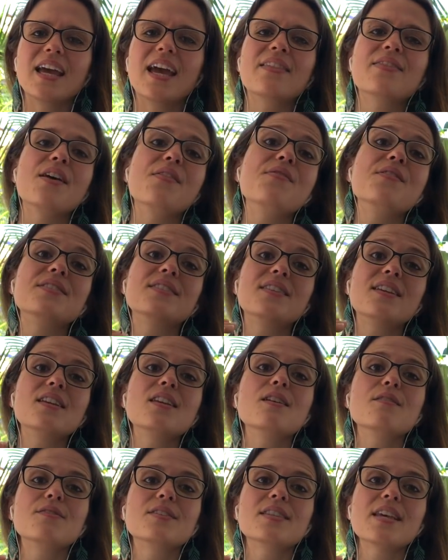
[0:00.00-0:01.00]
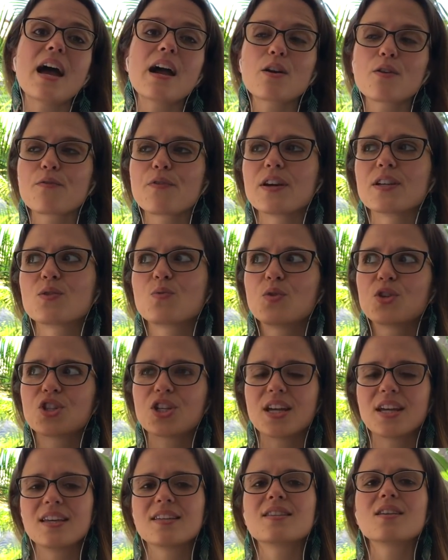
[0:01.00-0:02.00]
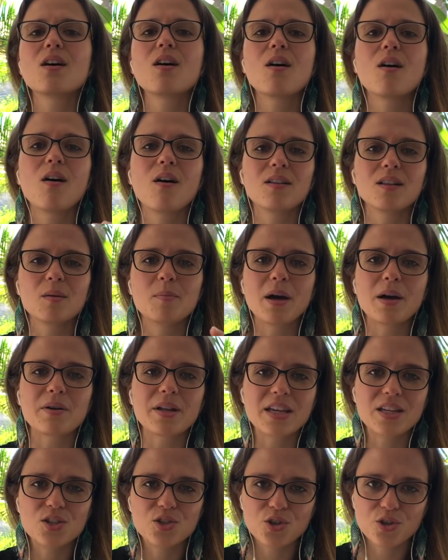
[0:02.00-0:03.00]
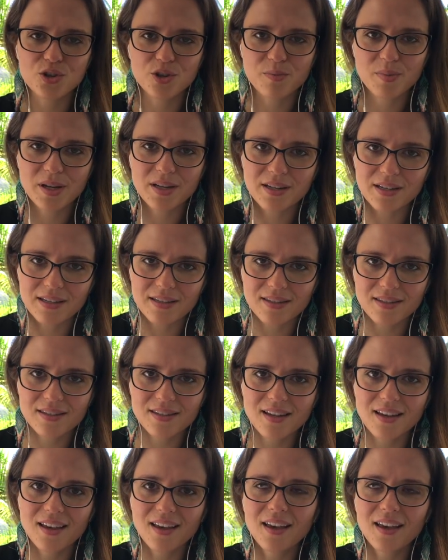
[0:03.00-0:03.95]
and then the city of sacrifice, which is all about interdependence.